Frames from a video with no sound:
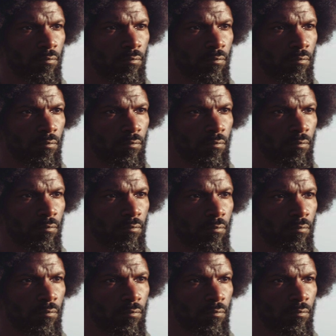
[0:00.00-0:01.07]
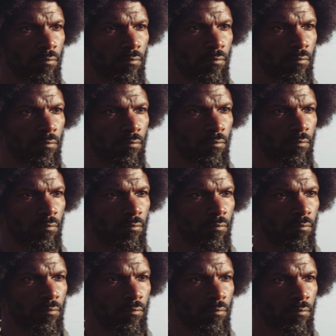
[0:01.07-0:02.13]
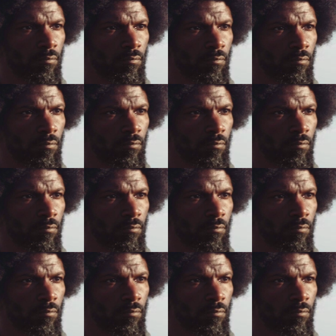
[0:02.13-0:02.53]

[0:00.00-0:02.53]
[no speech]